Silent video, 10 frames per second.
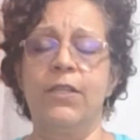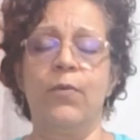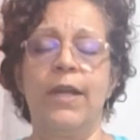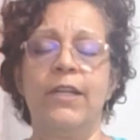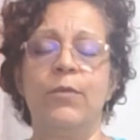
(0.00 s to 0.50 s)
and
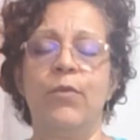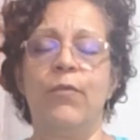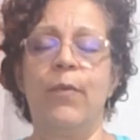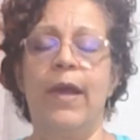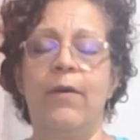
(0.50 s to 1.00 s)
ready to
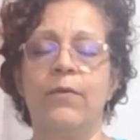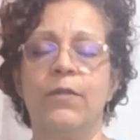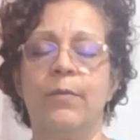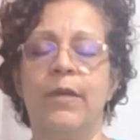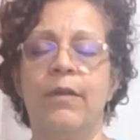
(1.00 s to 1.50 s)
move around,
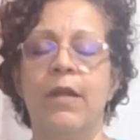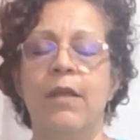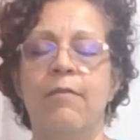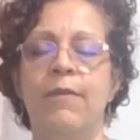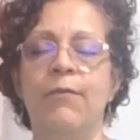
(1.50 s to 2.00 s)
but
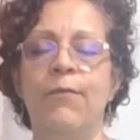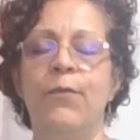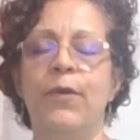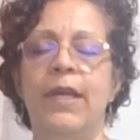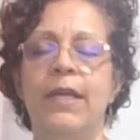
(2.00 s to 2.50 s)
feel
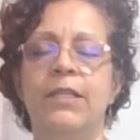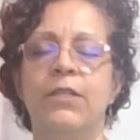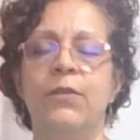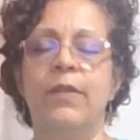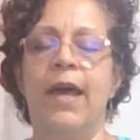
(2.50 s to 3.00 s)
free to
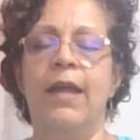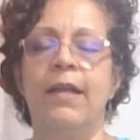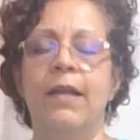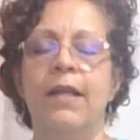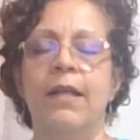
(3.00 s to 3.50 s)
do that.
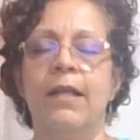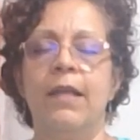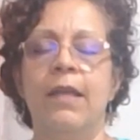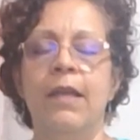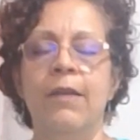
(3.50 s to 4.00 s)

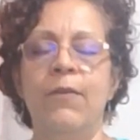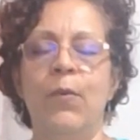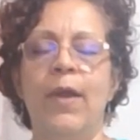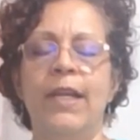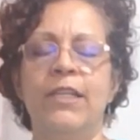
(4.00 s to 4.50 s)
And if
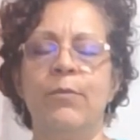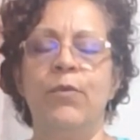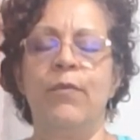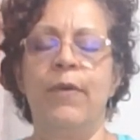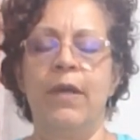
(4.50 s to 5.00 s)
you're ready to
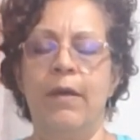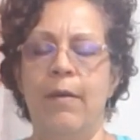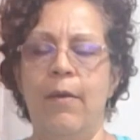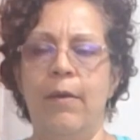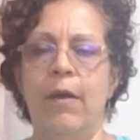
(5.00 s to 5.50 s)
move
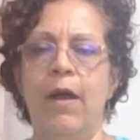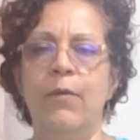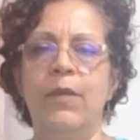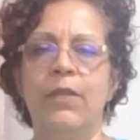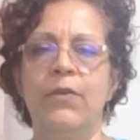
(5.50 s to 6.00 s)

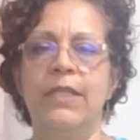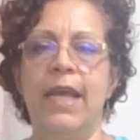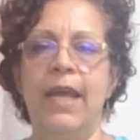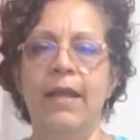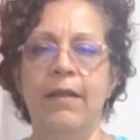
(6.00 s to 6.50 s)
on with your
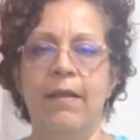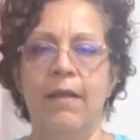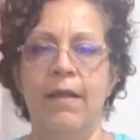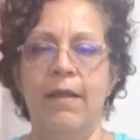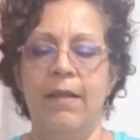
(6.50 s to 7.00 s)
day,
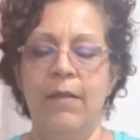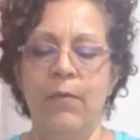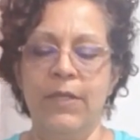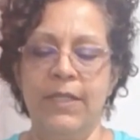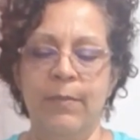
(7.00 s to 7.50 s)
then
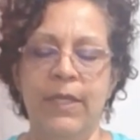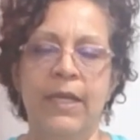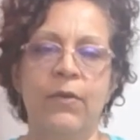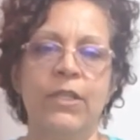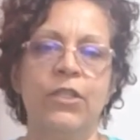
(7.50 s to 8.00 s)
we're simply
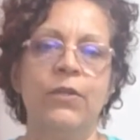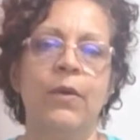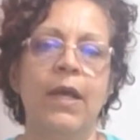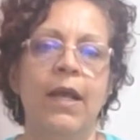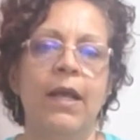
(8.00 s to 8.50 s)
going to
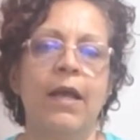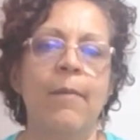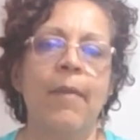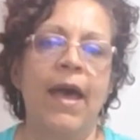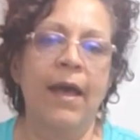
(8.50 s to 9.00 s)

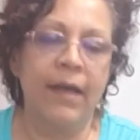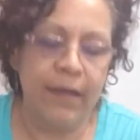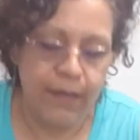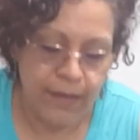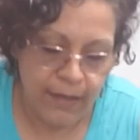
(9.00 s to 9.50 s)
come back
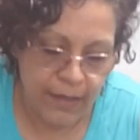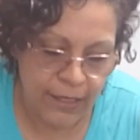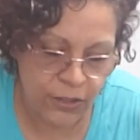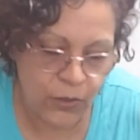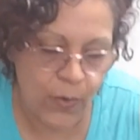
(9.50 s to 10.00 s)

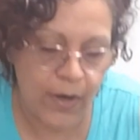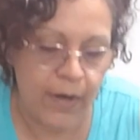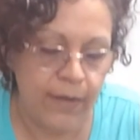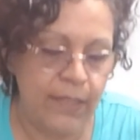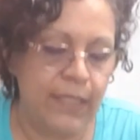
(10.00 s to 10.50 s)
into
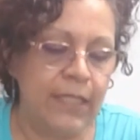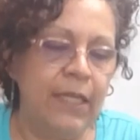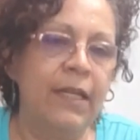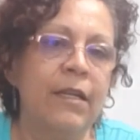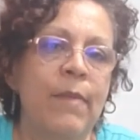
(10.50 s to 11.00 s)
our
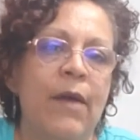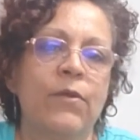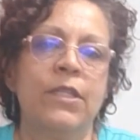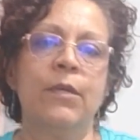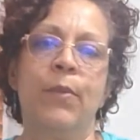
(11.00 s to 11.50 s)
seated
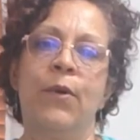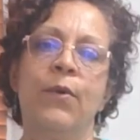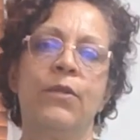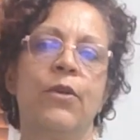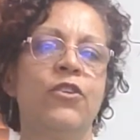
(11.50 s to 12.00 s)
mountain
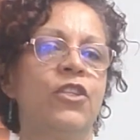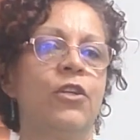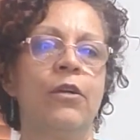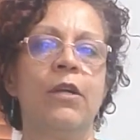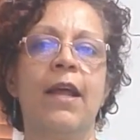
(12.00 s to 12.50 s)
pose, or just
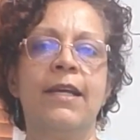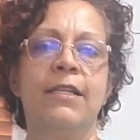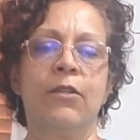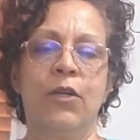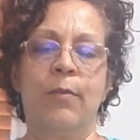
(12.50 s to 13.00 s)
our
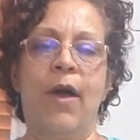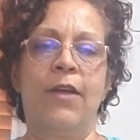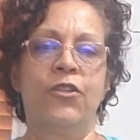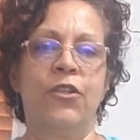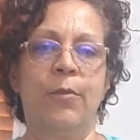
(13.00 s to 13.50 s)
nice, good
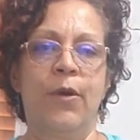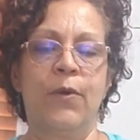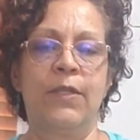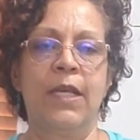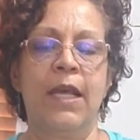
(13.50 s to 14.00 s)
posture
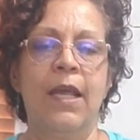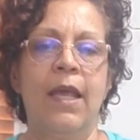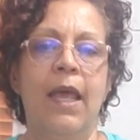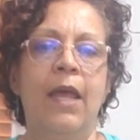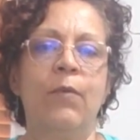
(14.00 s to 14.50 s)
pose.
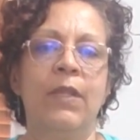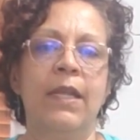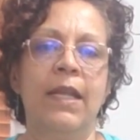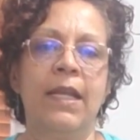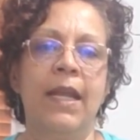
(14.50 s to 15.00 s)
And with an
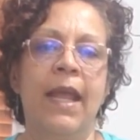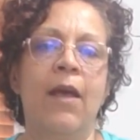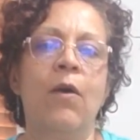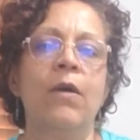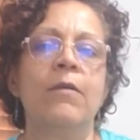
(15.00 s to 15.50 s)

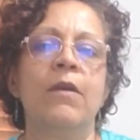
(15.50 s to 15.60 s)
inhale,